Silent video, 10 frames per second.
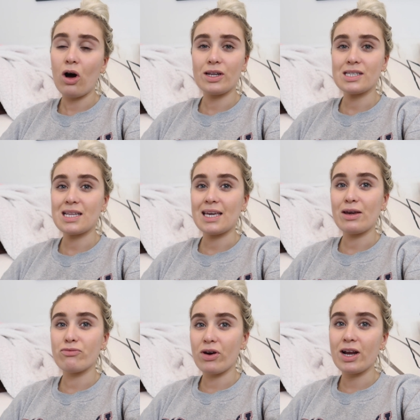Honestly,
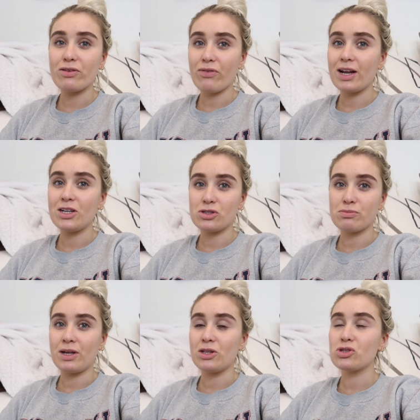it really, really does
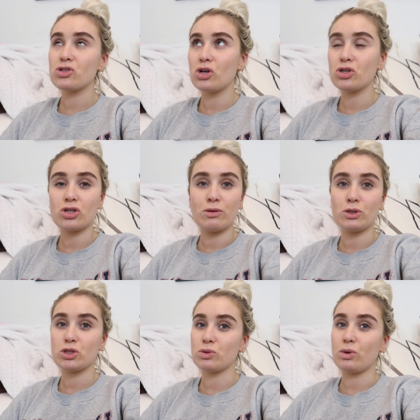mean so, so
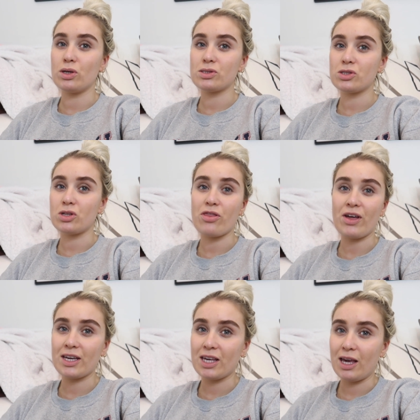much to us. So
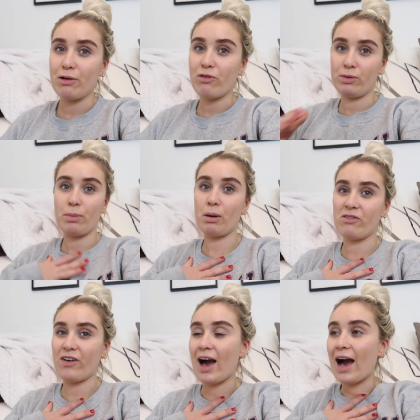thank you from the bottom
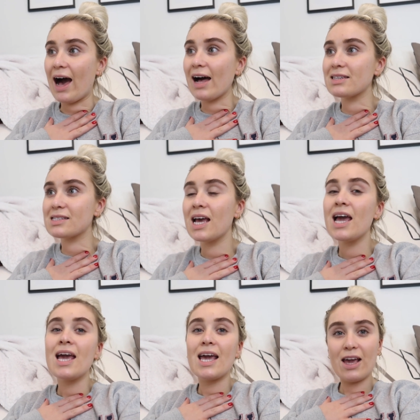of our hearts.
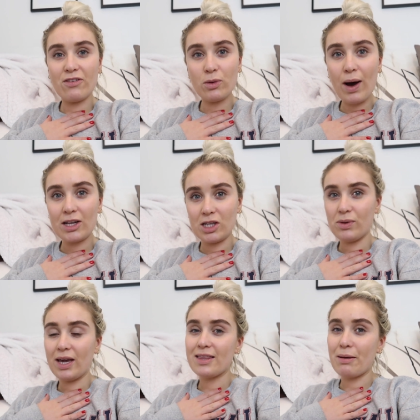If you are new
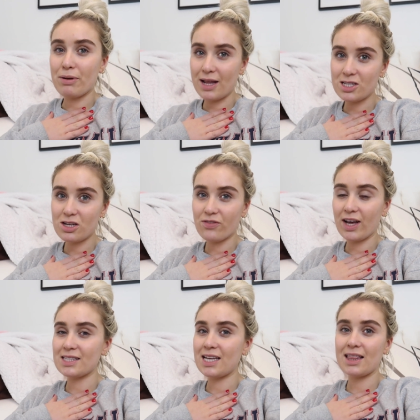here, then please don't
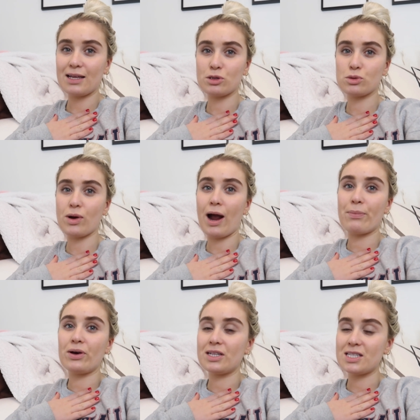forget to hit that subscribe
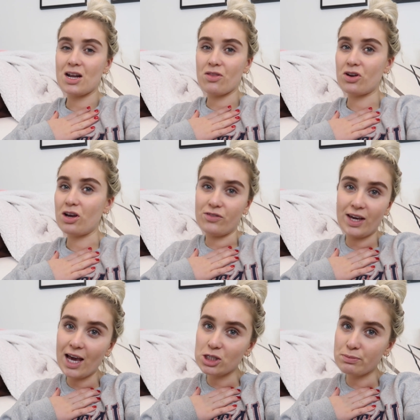button and turn on the
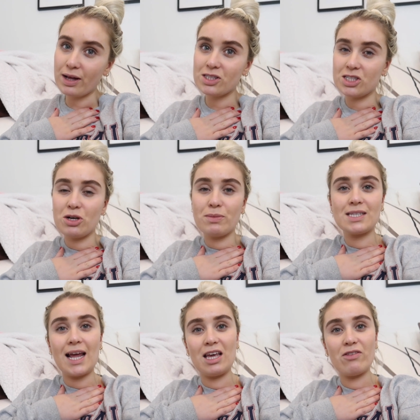notification bell so you don't
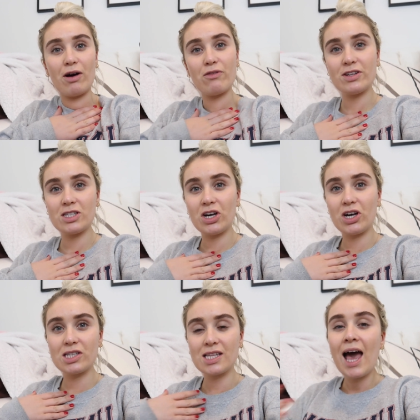miss any of our
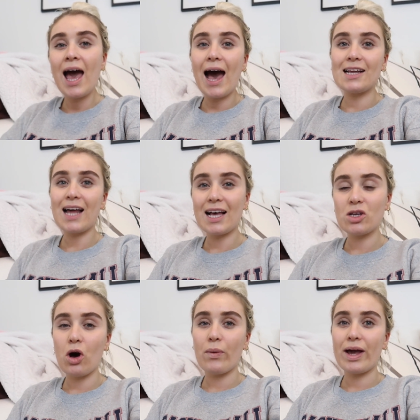videos. And as
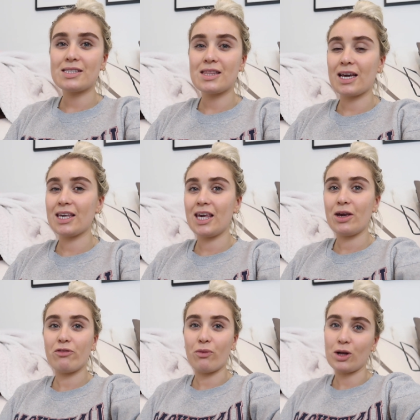always, thank
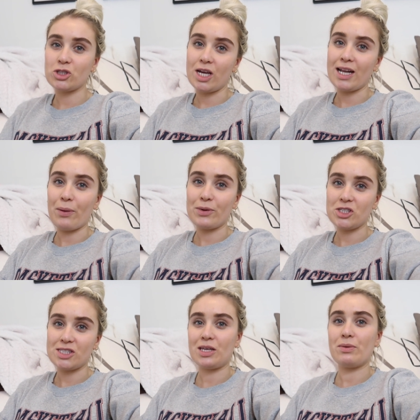you for watching, and we
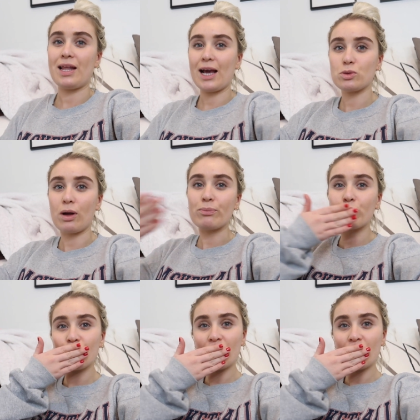shall see you in the next one.